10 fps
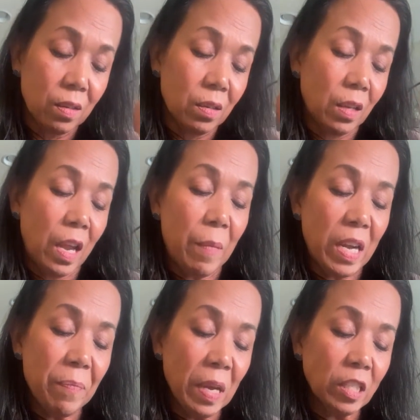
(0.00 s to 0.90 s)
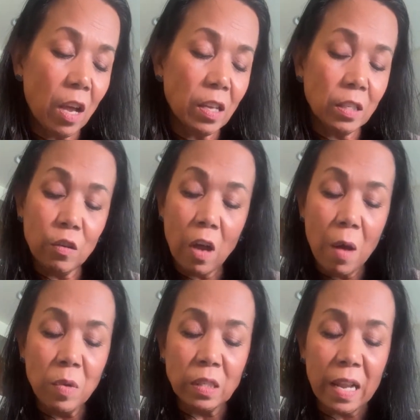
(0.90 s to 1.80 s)
Okay, my dipping sauce look
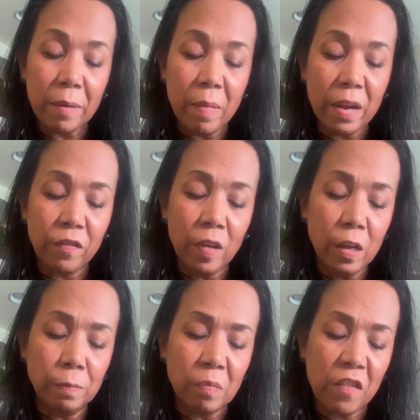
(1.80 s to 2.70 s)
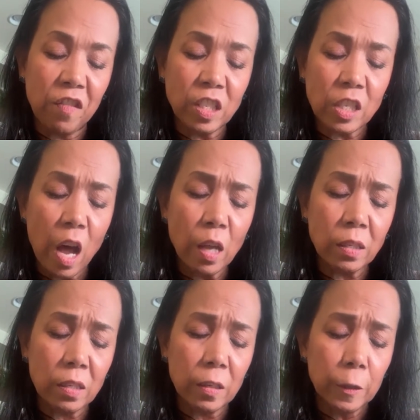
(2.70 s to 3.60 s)
almost like my my fish
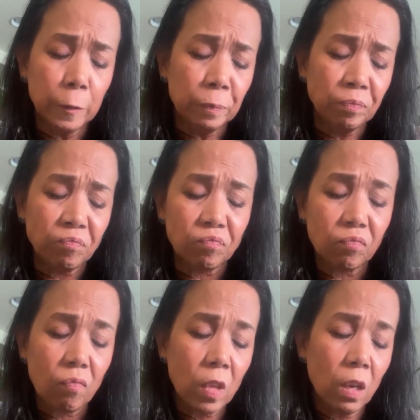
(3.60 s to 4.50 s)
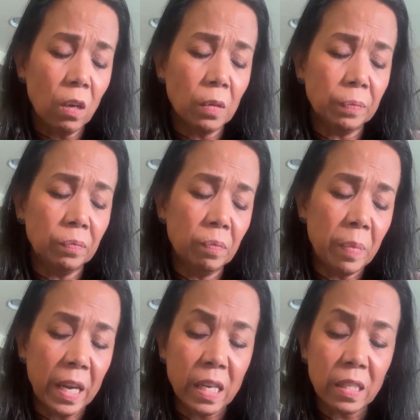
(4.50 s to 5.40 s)
sauce,
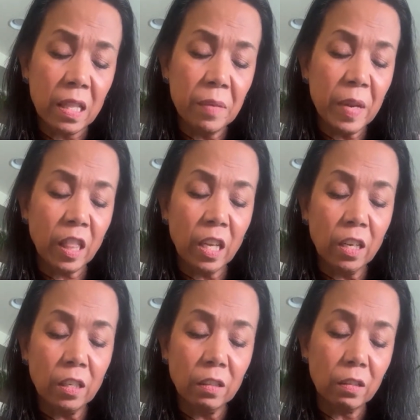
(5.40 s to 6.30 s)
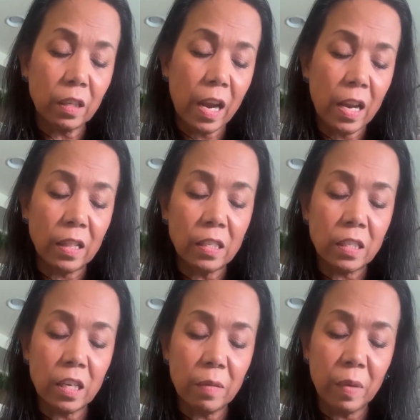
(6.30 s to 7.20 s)
but it's a little bit thicker. Okay, this
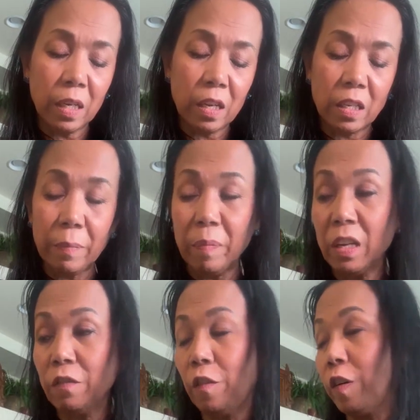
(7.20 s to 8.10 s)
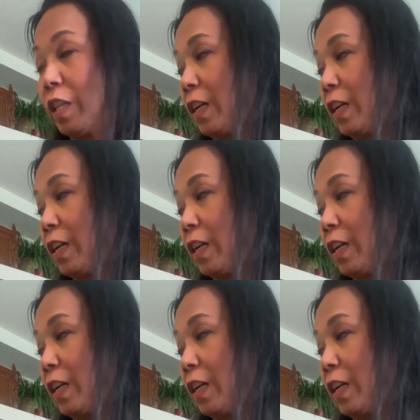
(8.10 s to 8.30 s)
is going to be the dipping for